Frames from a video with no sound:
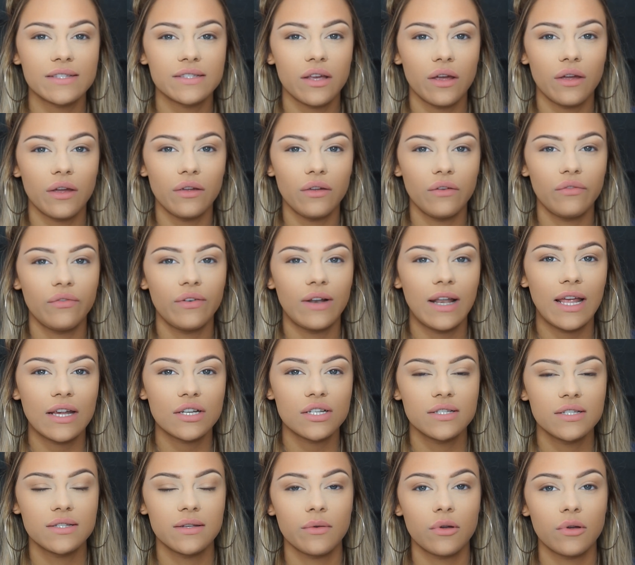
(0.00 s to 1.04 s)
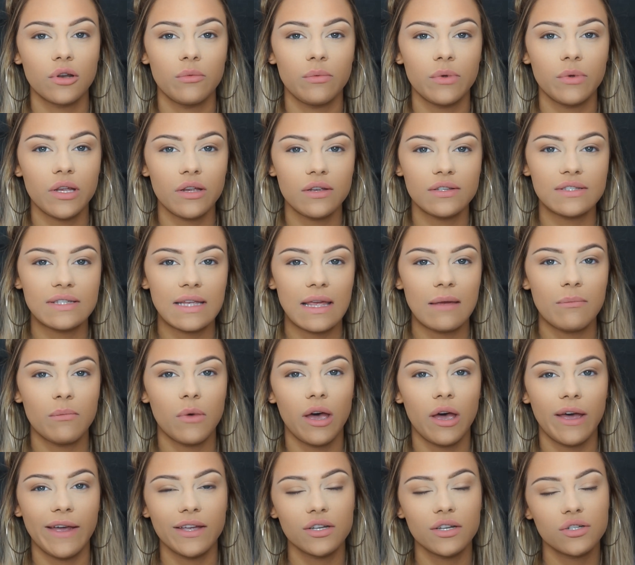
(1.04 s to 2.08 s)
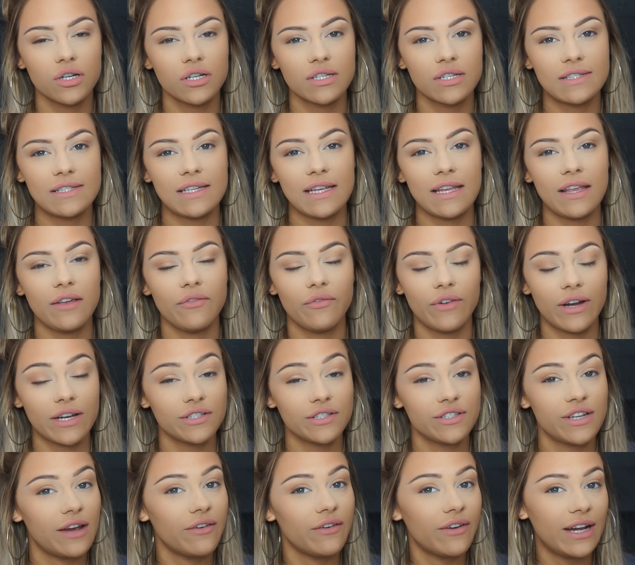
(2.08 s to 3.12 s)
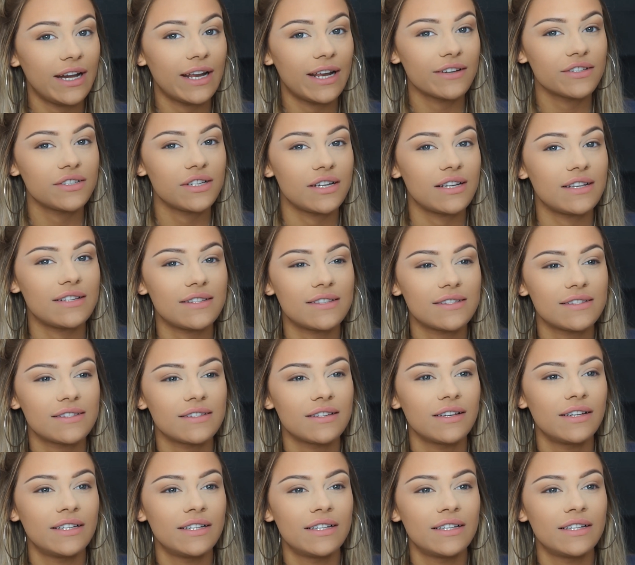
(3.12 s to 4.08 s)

so for lashes I'm going to be using my trusty Red Cherry lashes.